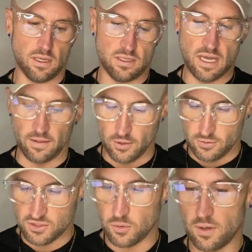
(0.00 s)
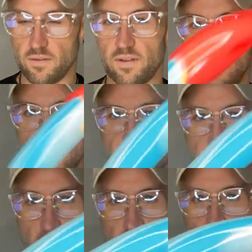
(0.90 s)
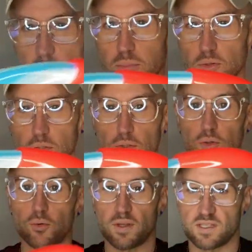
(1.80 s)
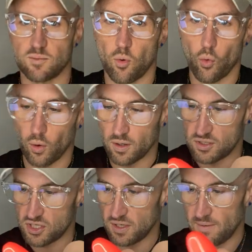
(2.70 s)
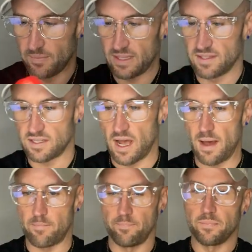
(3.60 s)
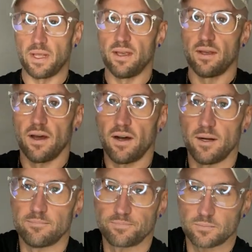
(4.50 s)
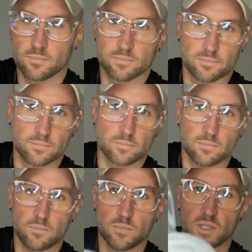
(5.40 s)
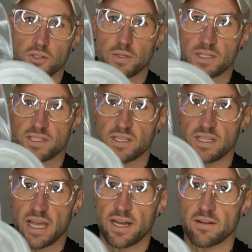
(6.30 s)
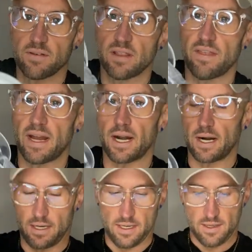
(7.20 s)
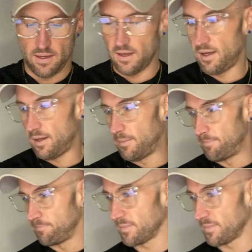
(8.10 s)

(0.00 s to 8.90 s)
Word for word: yellow sort of, and this is like a blue with some orange at the top. Um, you can see the end of it there. Um,